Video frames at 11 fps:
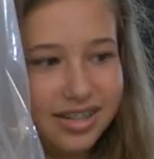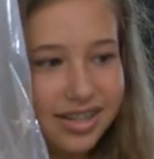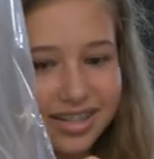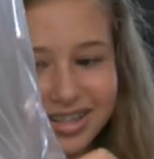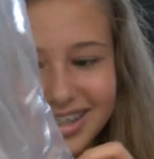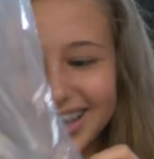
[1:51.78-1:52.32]

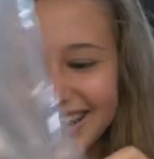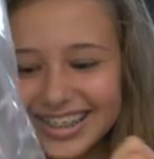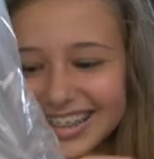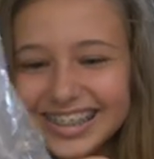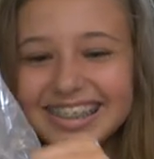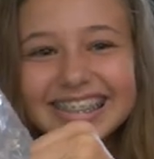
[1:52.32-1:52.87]

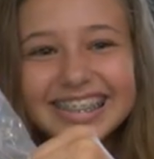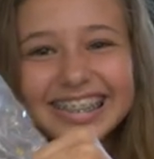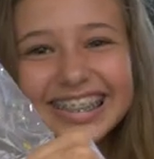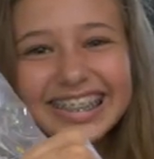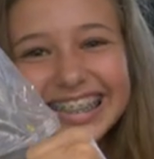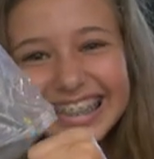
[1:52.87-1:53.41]

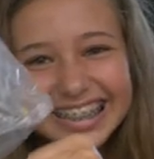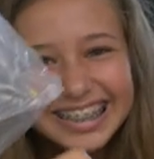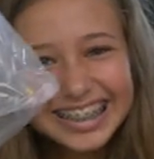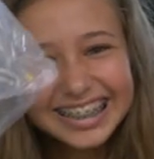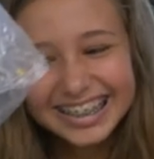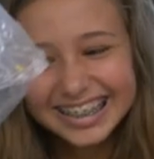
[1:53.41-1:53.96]

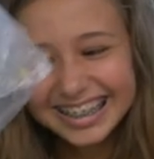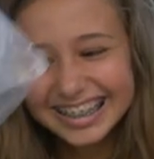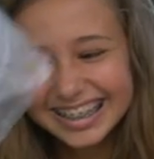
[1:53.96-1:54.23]
[no speech]